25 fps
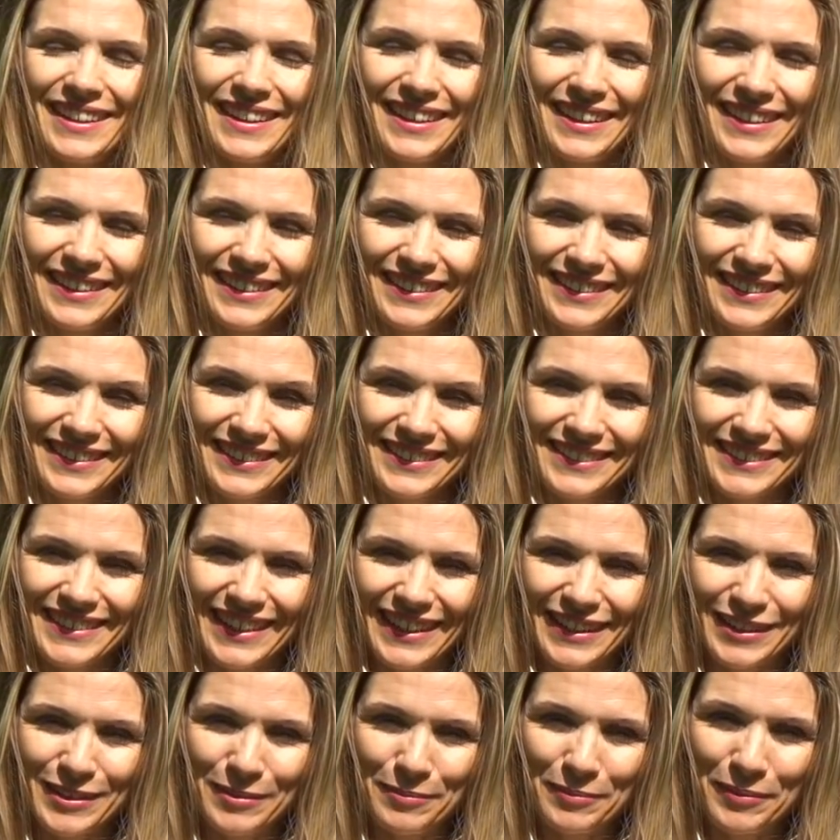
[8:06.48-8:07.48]
And
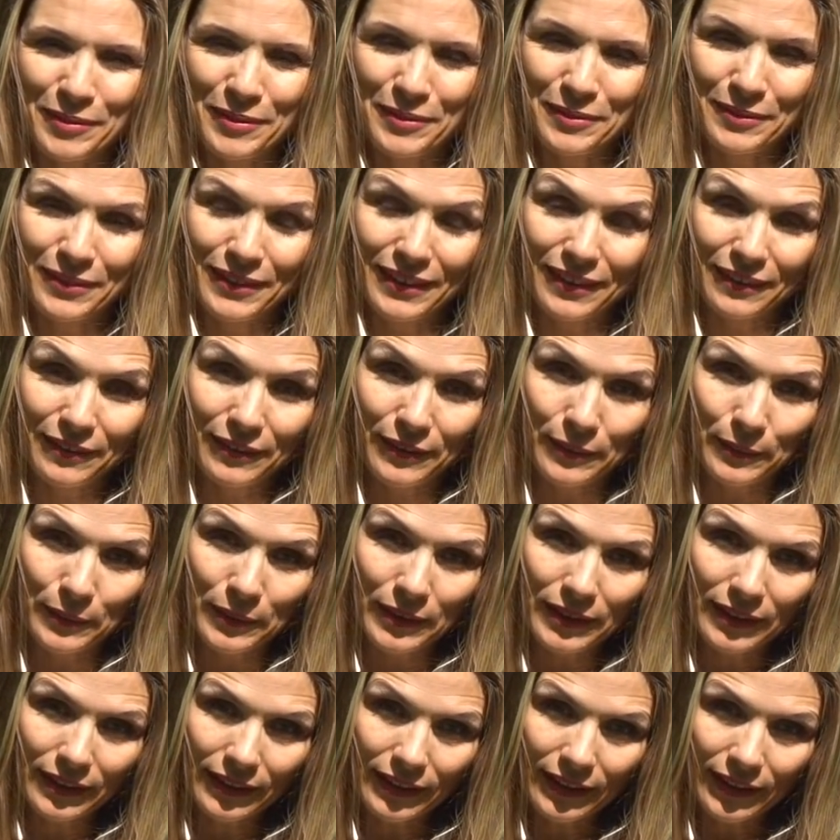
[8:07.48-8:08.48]
sign number 3 of the
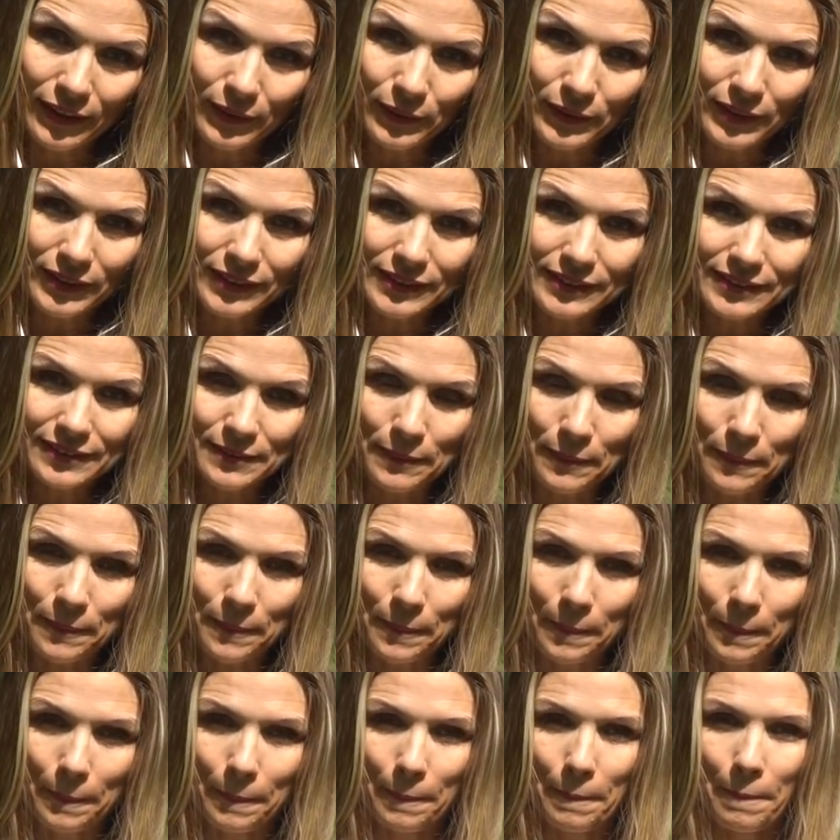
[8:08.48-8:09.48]
week, Aries,
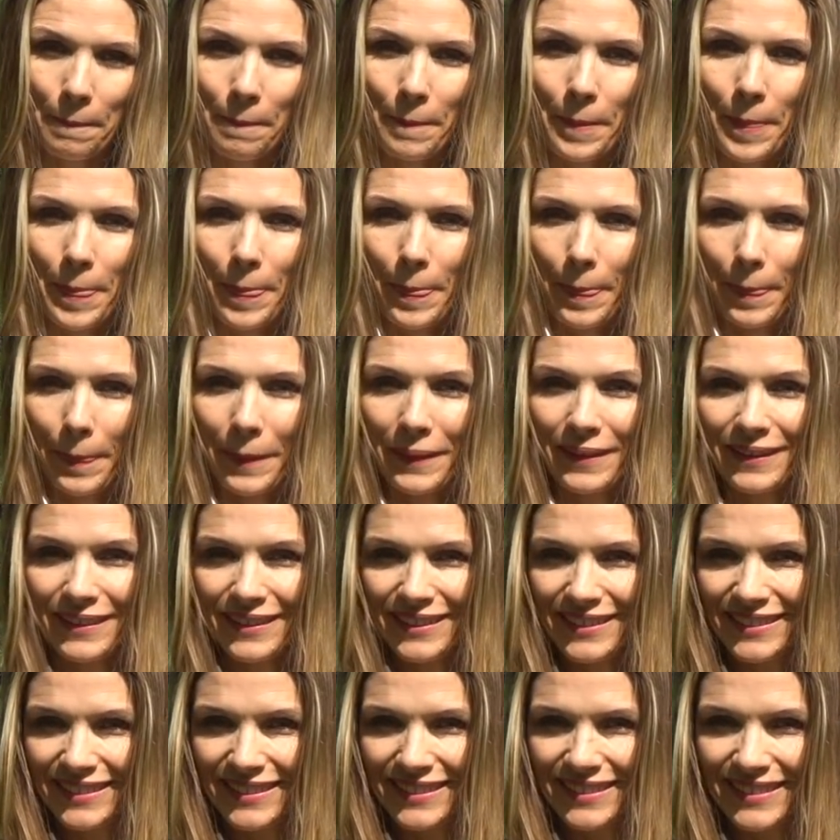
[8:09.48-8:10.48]

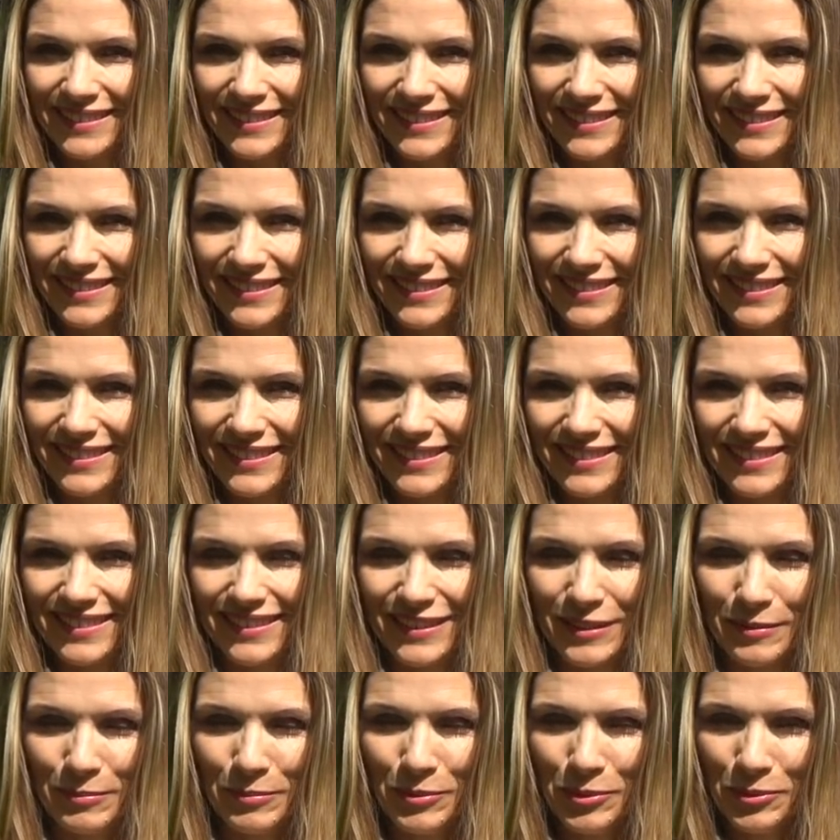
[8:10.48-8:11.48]
is
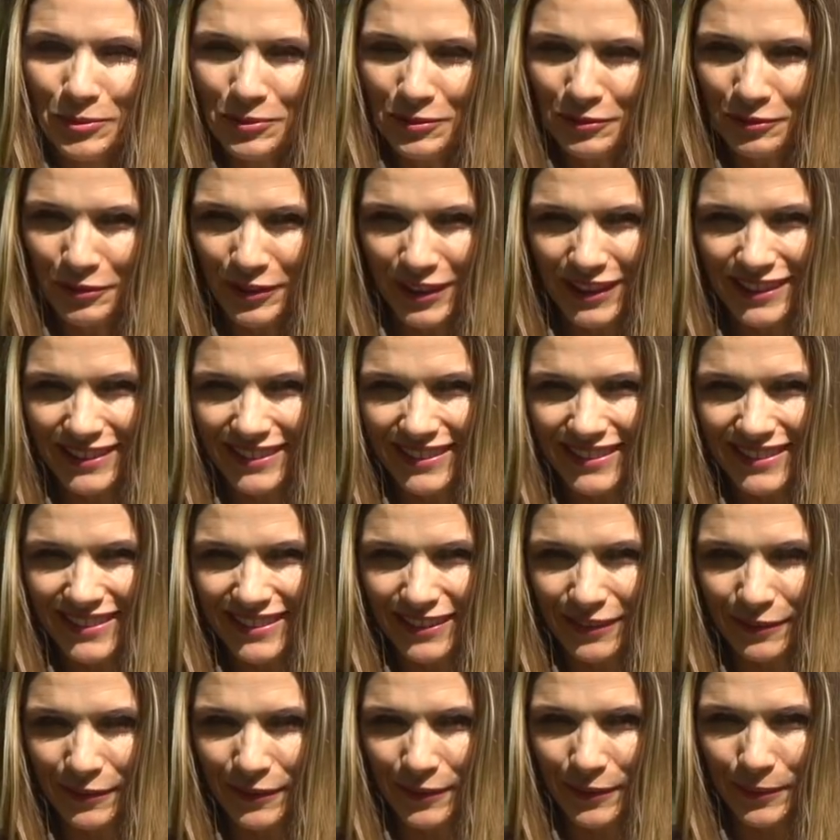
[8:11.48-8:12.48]
the moon phases
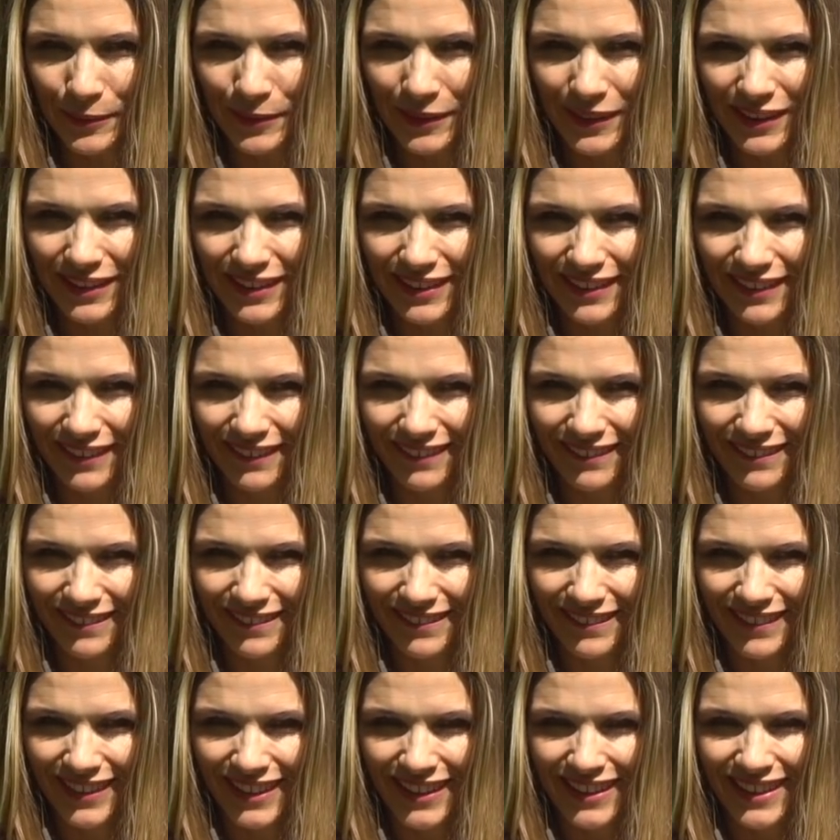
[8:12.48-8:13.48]
of the week.
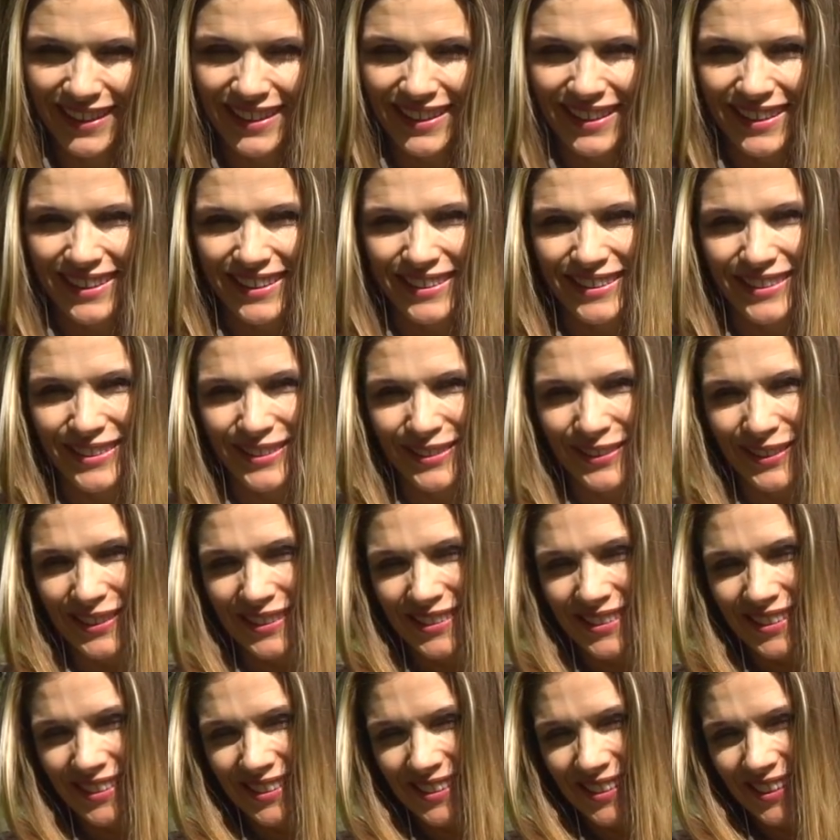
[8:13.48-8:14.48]
So
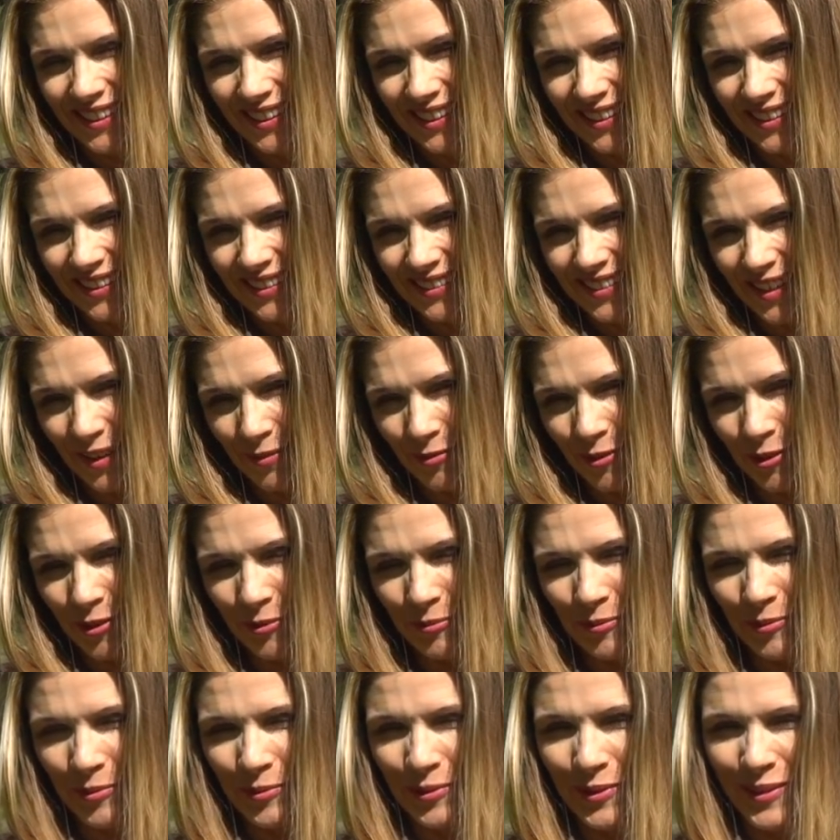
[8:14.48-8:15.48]
as I said in sign
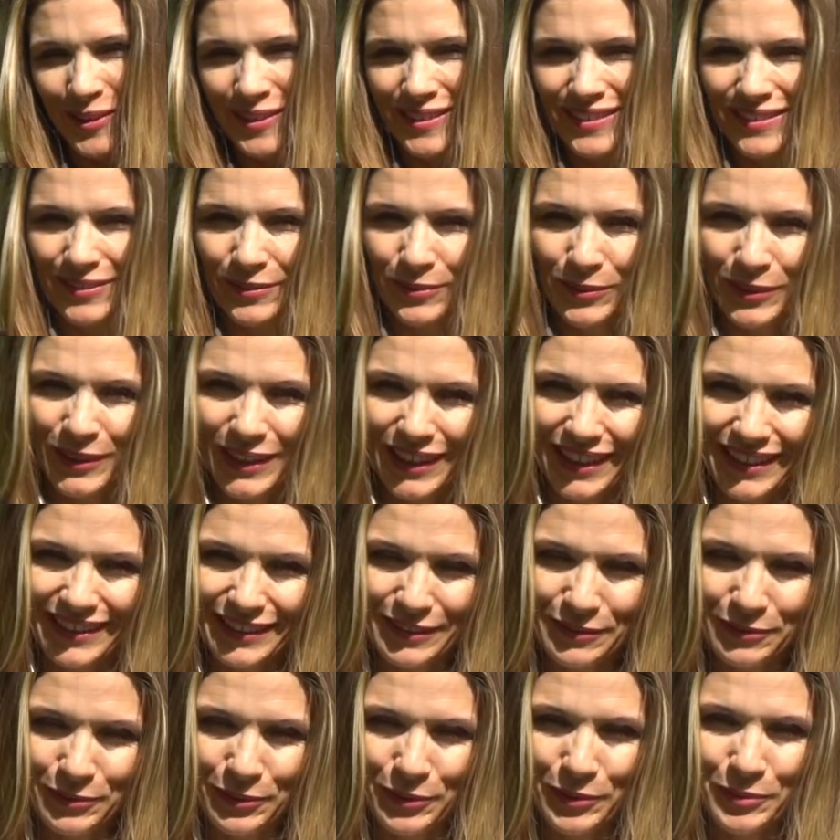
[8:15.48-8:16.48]
number 1, we had
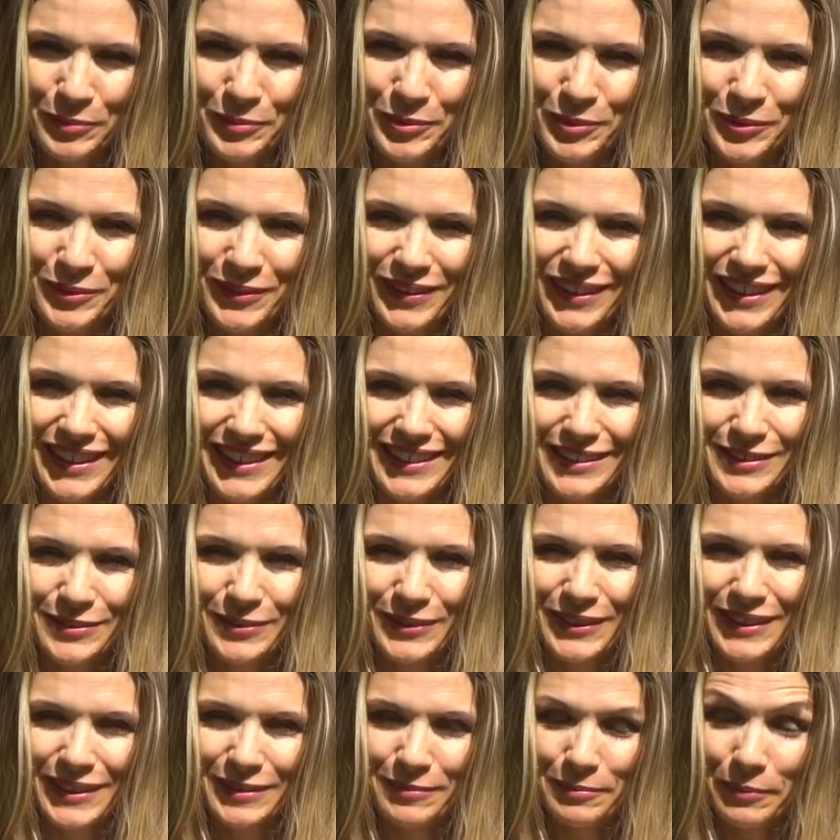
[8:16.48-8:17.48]
the full moon last
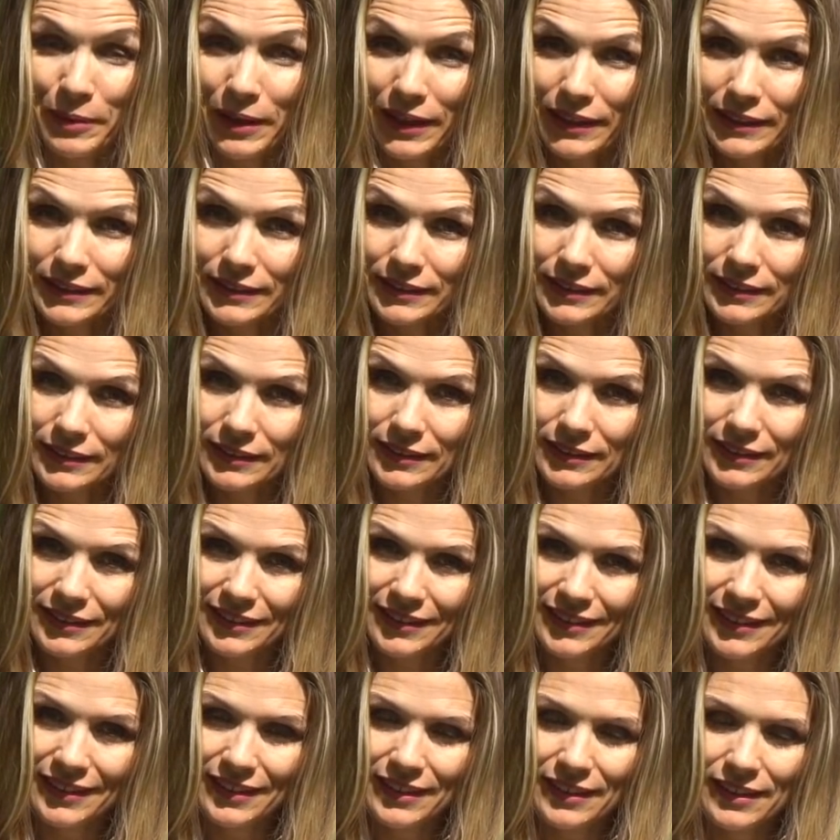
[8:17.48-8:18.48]
week in Pisces.
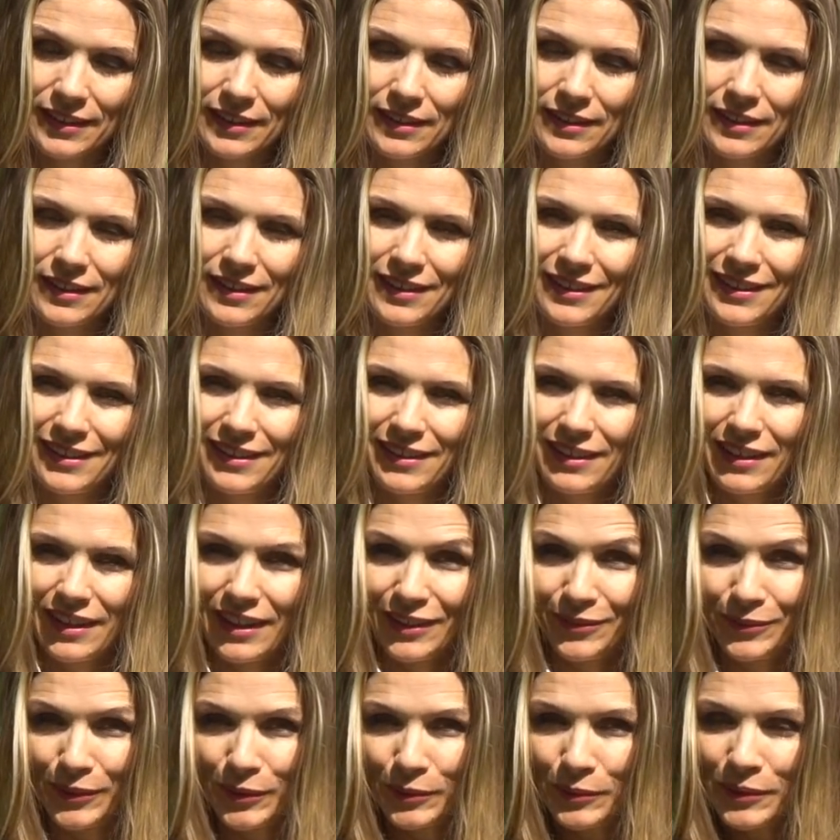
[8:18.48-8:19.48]

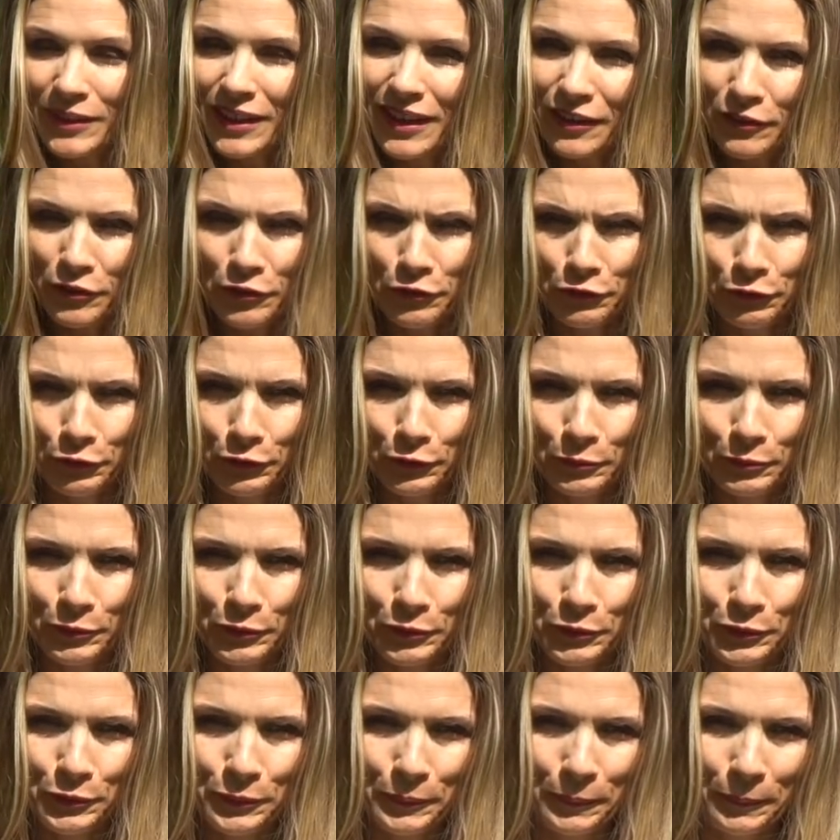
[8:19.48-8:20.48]
And when we have a full
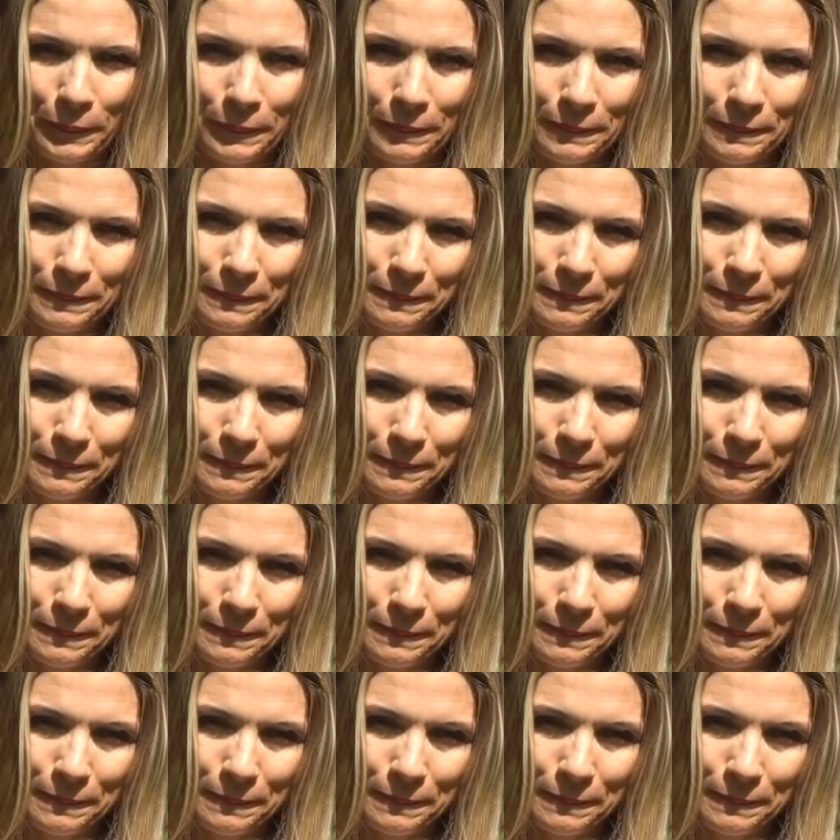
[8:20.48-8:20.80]
moon,